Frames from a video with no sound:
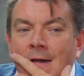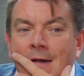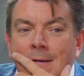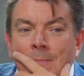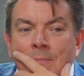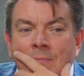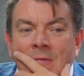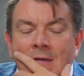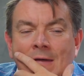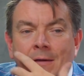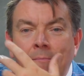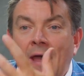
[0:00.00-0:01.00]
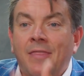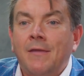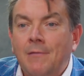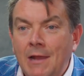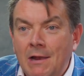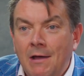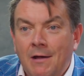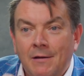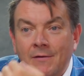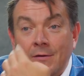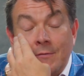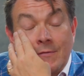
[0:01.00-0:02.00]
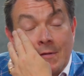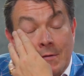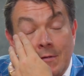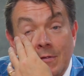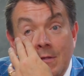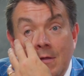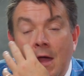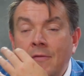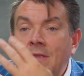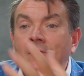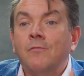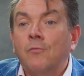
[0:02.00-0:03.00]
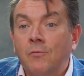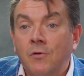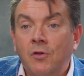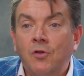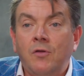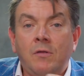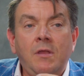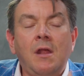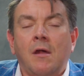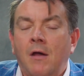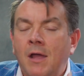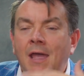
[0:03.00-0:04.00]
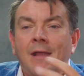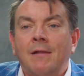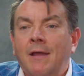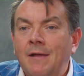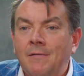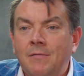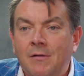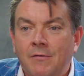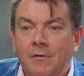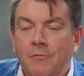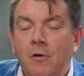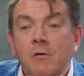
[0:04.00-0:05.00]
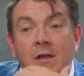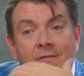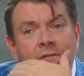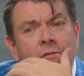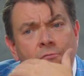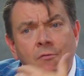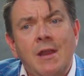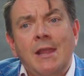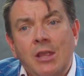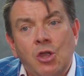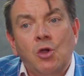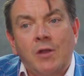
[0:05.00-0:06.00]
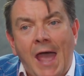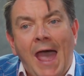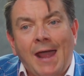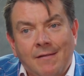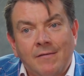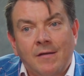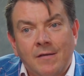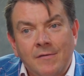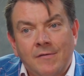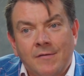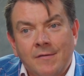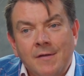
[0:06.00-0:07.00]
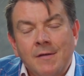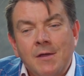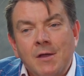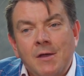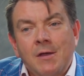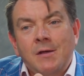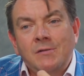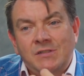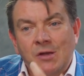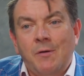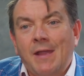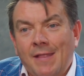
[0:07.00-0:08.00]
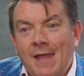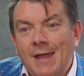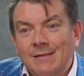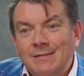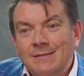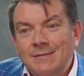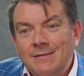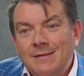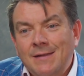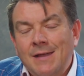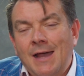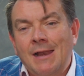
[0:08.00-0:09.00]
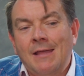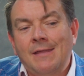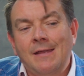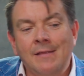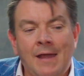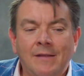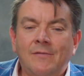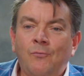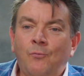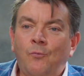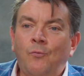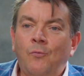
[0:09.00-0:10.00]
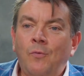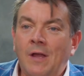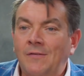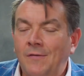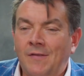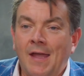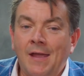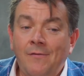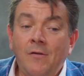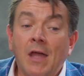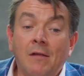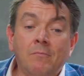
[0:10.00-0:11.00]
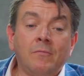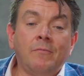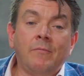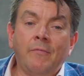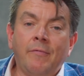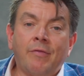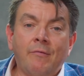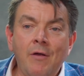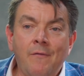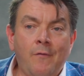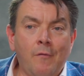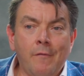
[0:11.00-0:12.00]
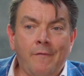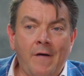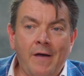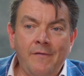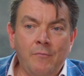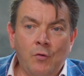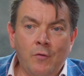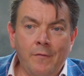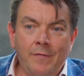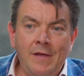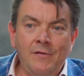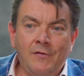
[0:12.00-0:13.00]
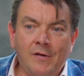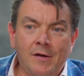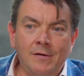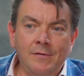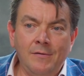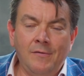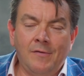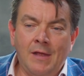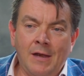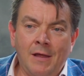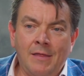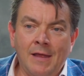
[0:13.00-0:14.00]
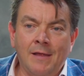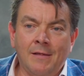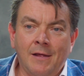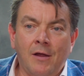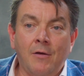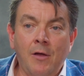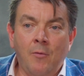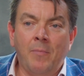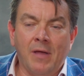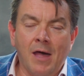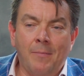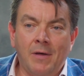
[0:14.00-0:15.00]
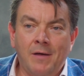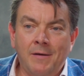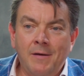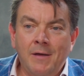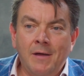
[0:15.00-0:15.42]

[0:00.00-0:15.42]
Matthew Lillard, and these are all, again, like the Critical Role guys. These are really good actors doing this. Yeah. And I think that's, as you say, if you get 3 or 4 or 5 more of these shows, then I think it'll become a